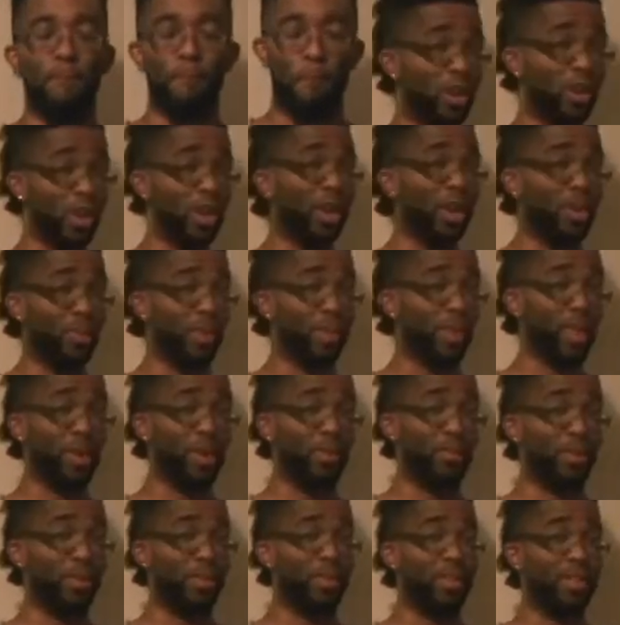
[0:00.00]
Good luck with that
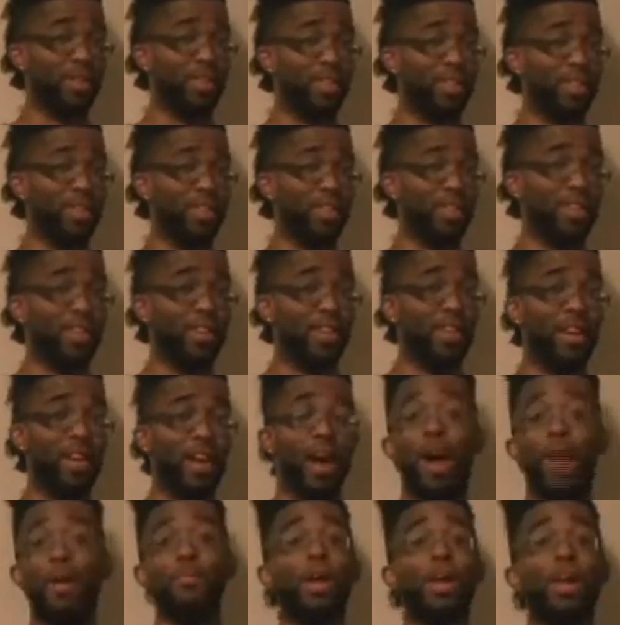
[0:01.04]
one.
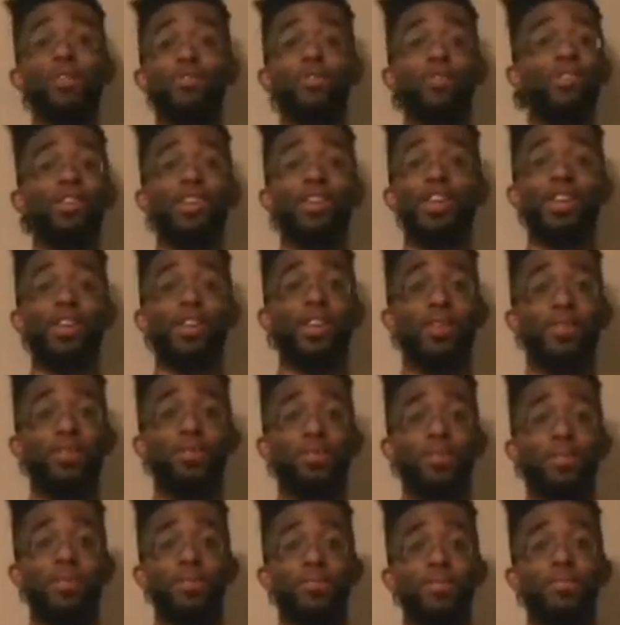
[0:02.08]
I'm not even going to touch that one.